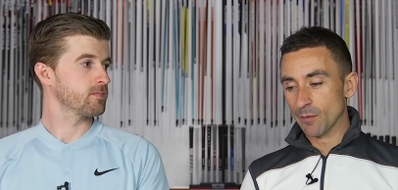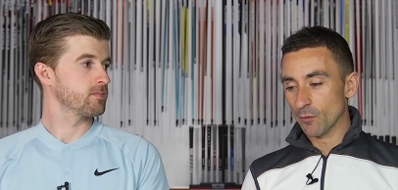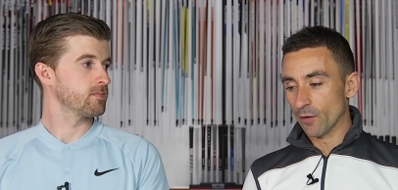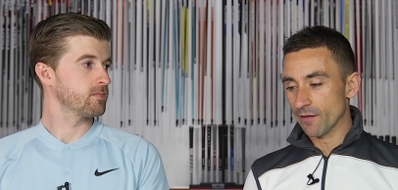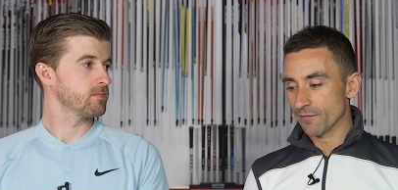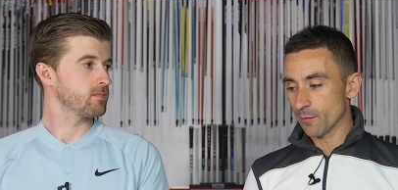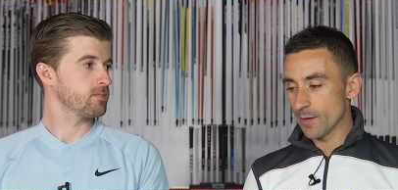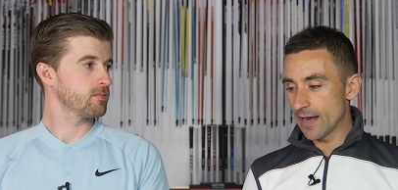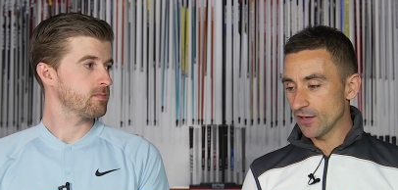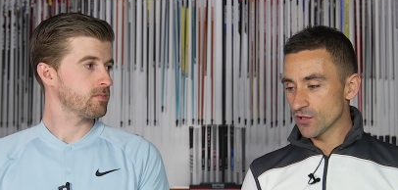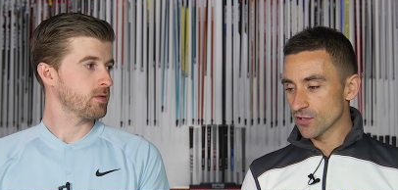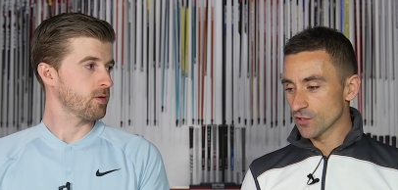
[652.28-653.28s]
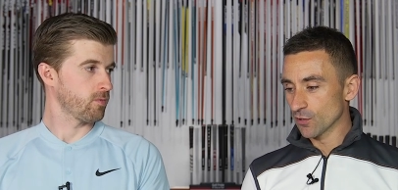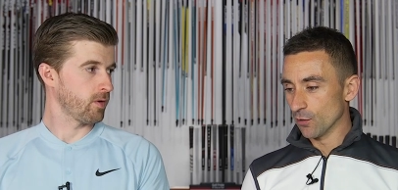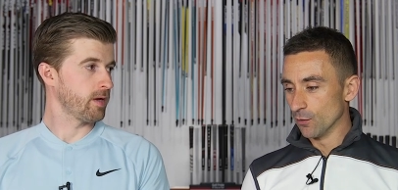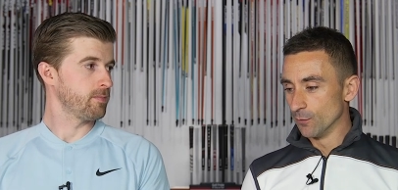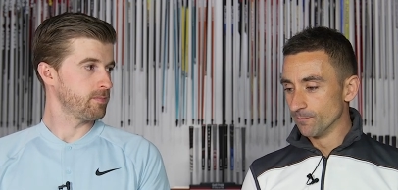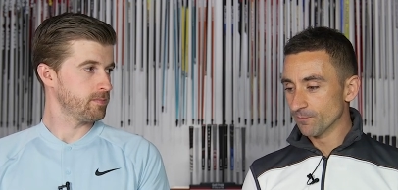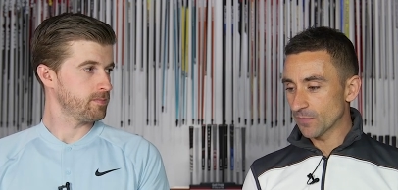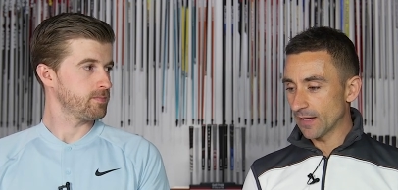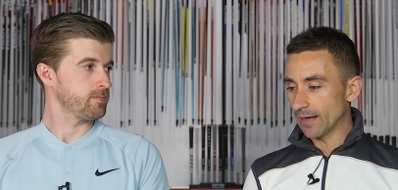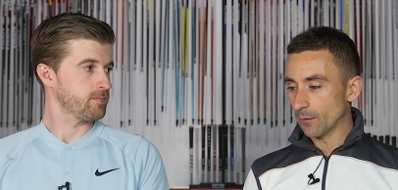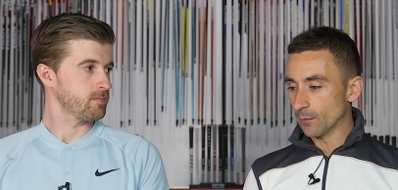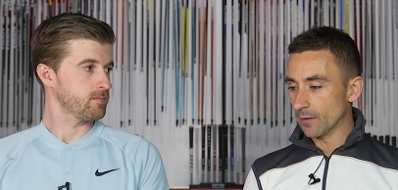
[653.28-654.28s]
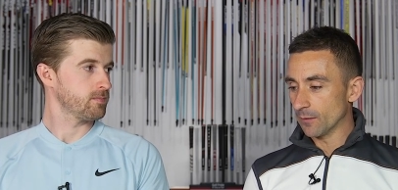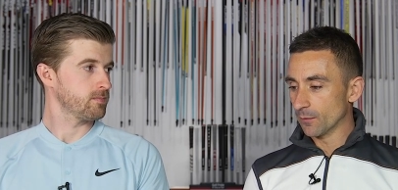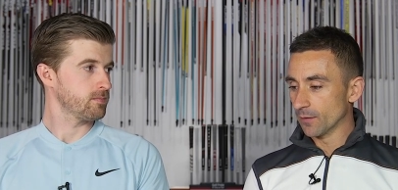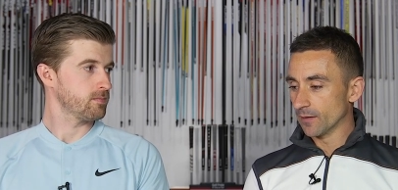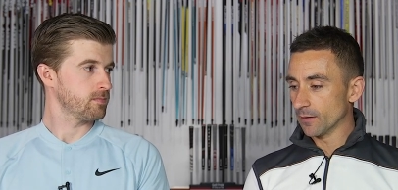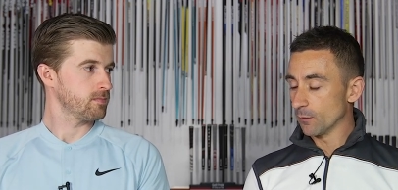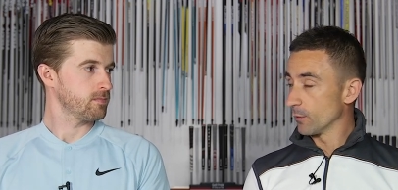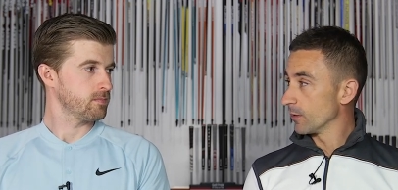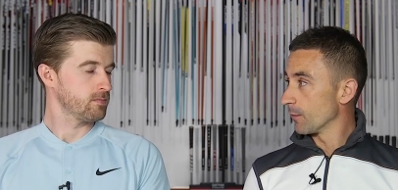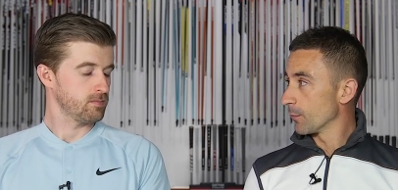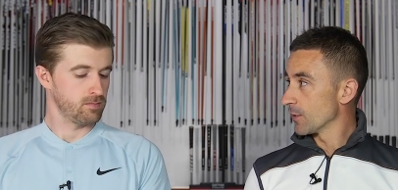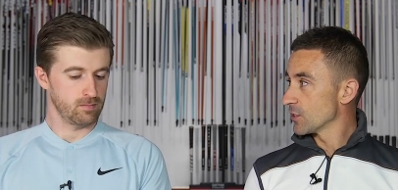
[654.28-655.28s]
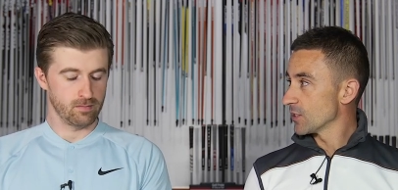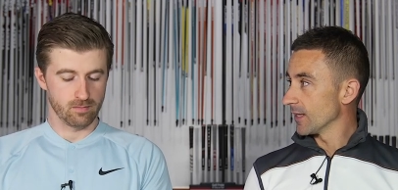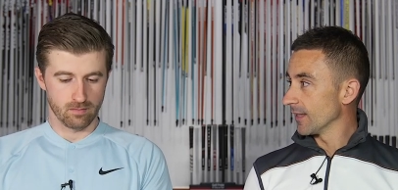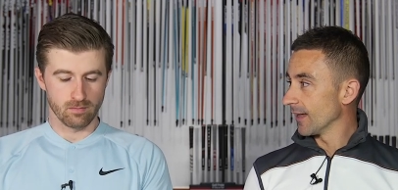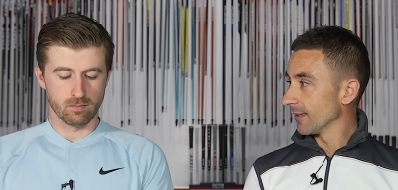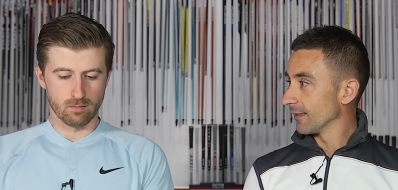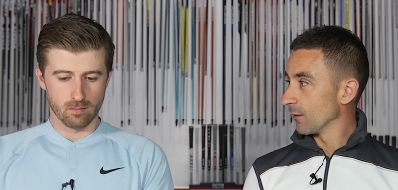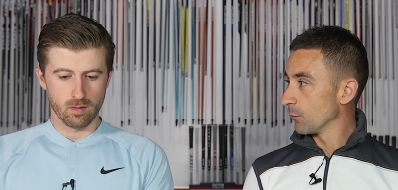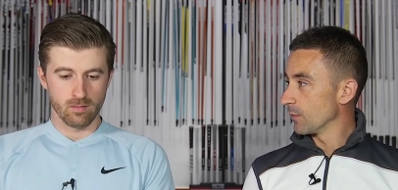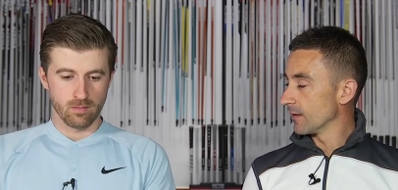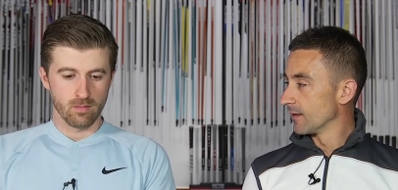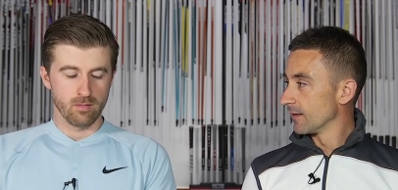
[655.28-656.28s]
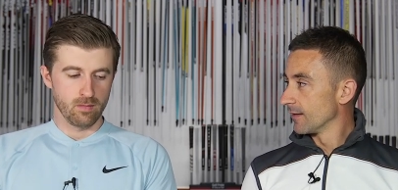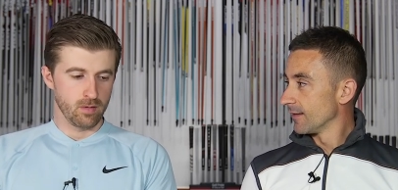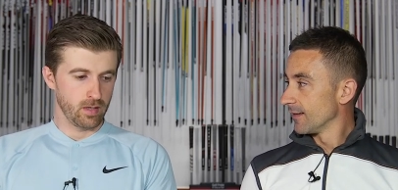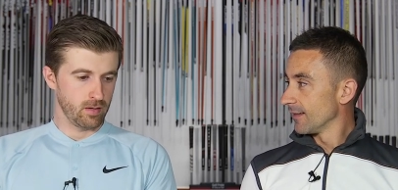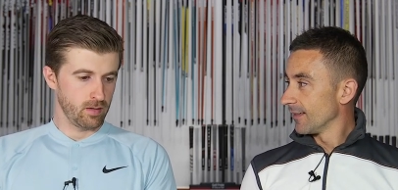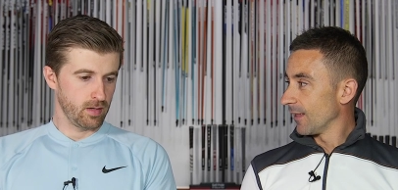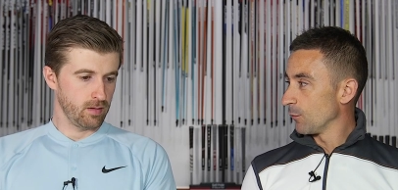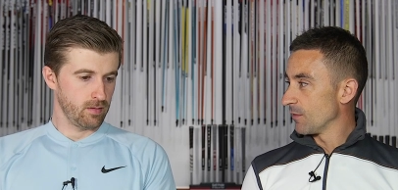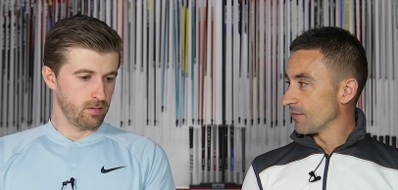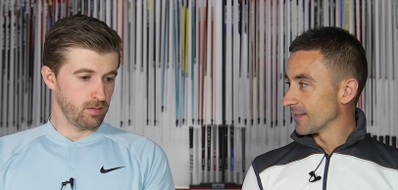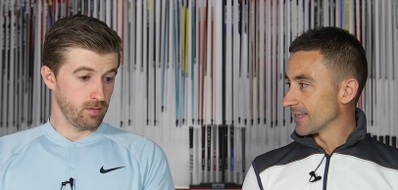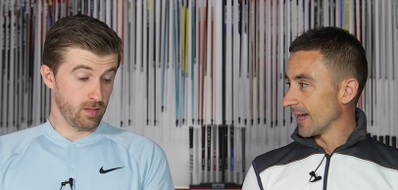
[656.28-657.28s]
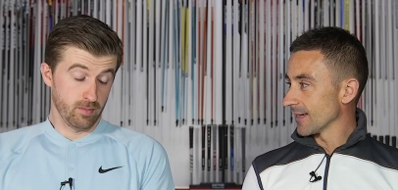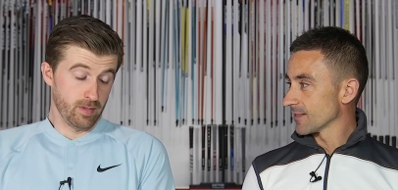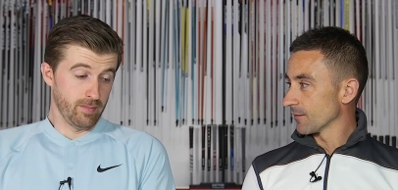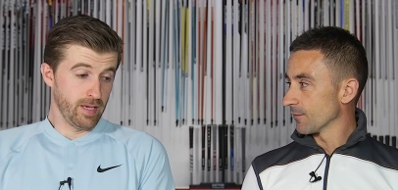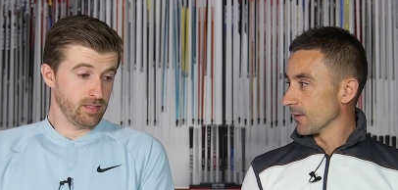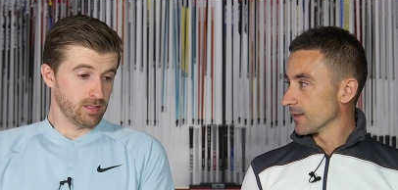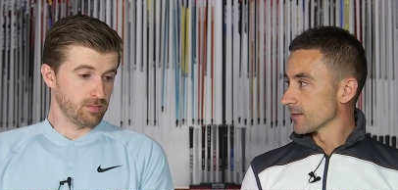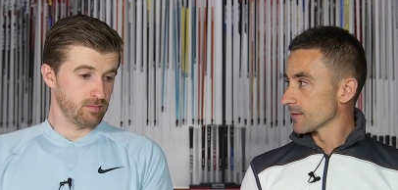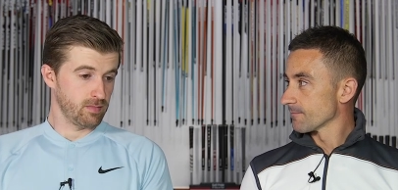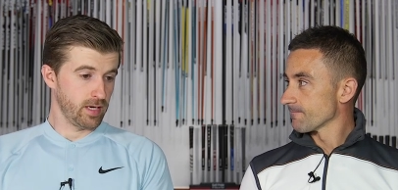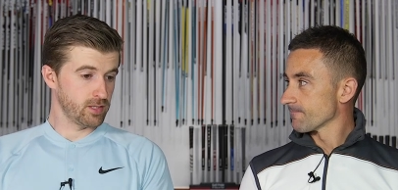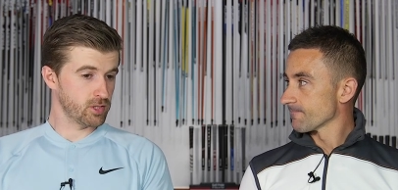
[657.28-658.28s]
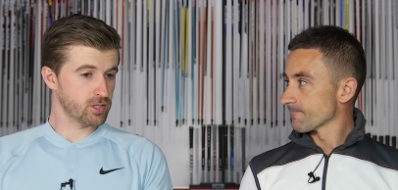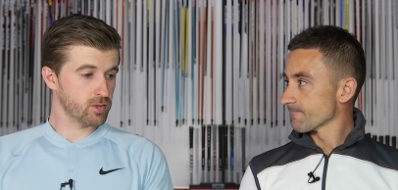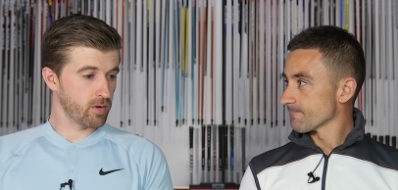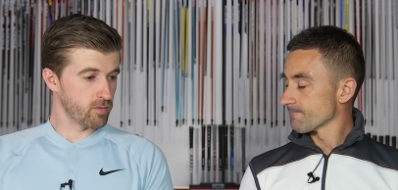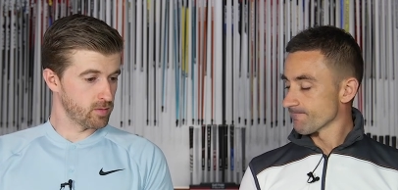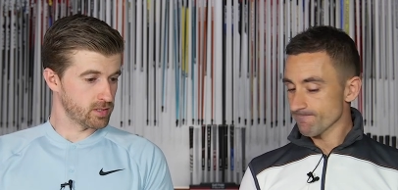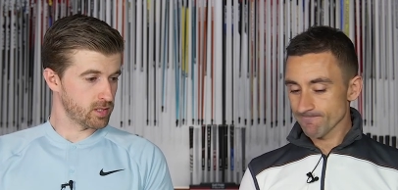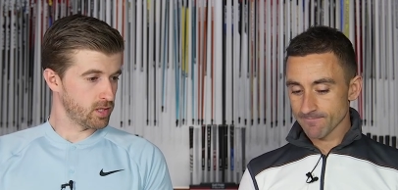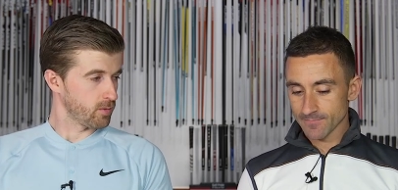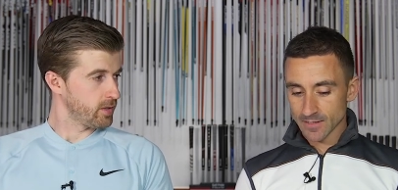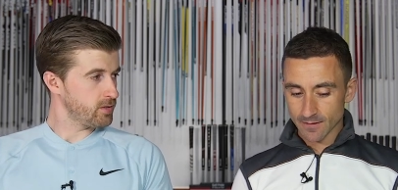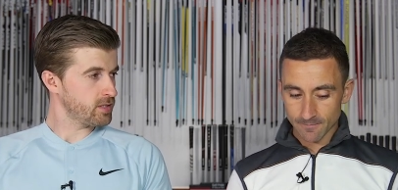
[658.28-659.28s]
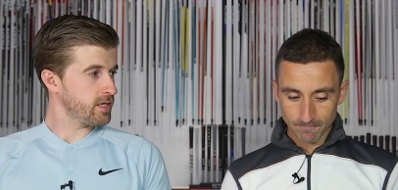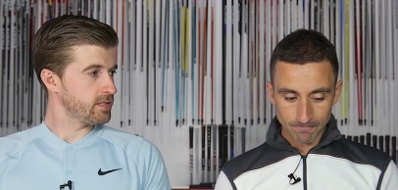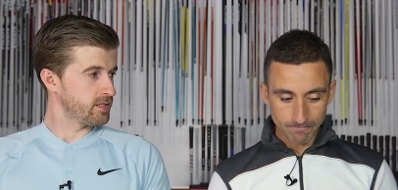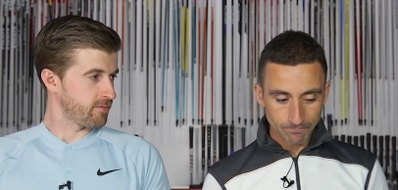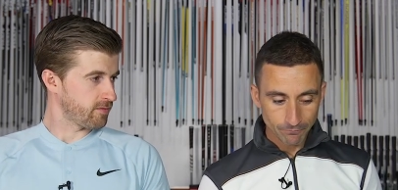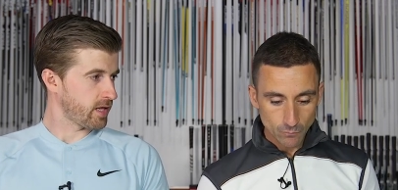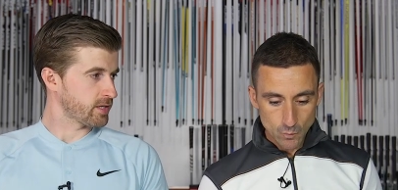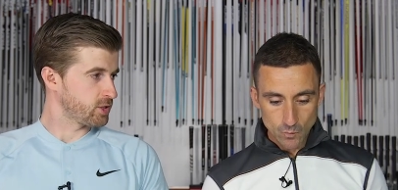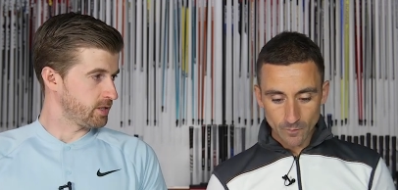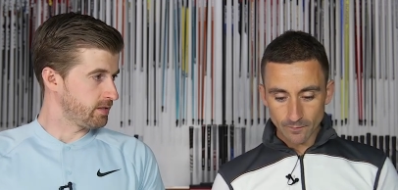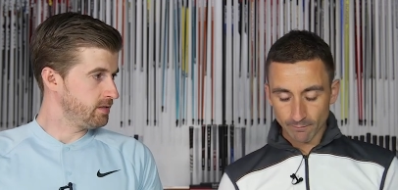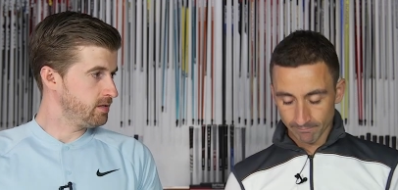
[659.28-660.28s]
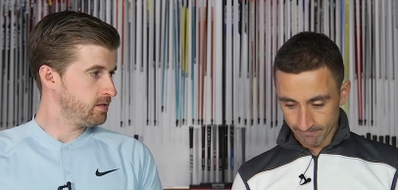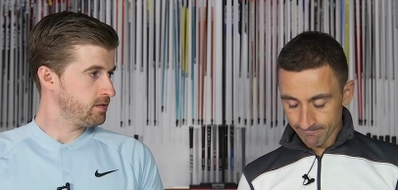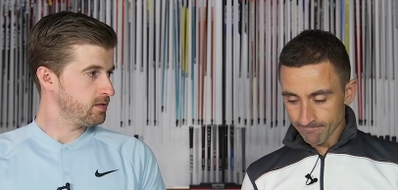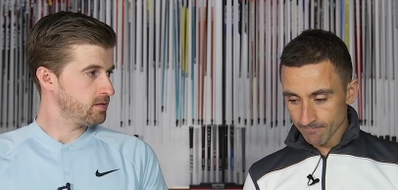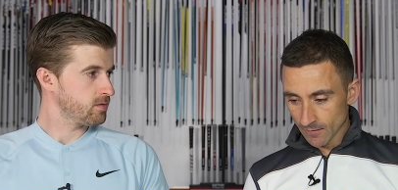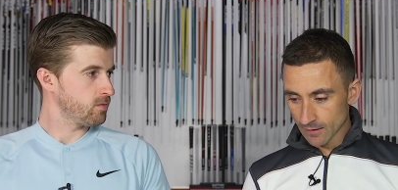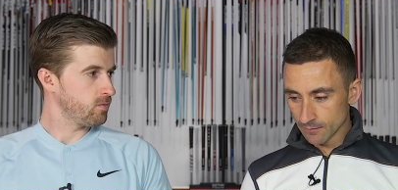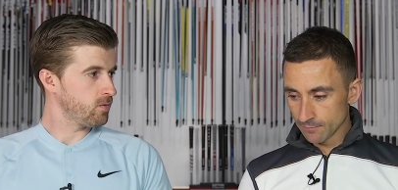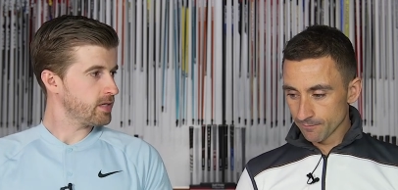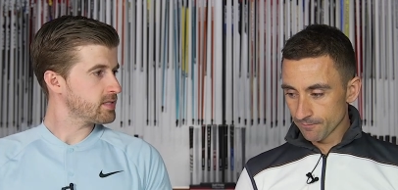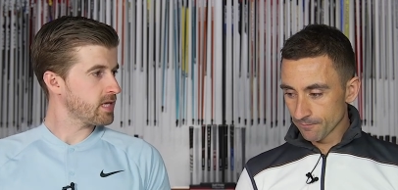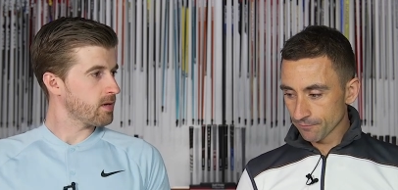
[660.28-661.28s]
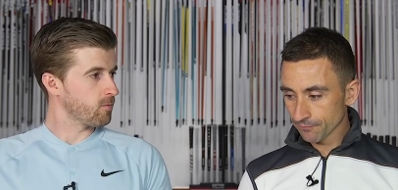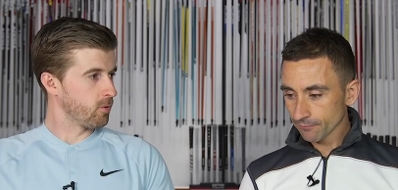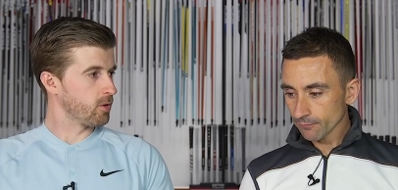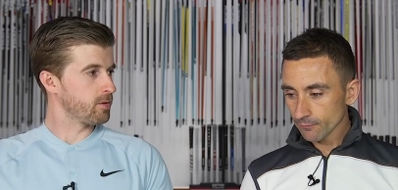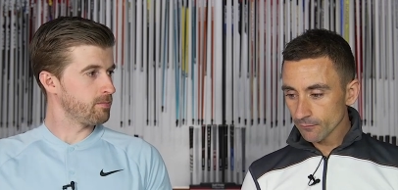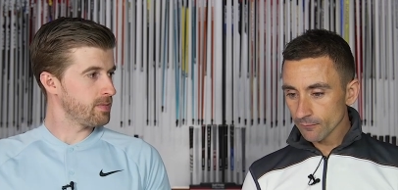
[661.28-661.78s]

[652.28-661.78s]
Speaker 1: bit more information. So right. yeah, we really we'd appreciate that. That would be that would be fantastic. That would be amazing.
Speaker 2: And just so everyone's clear, when you say deflection, mm -hmm. what does that word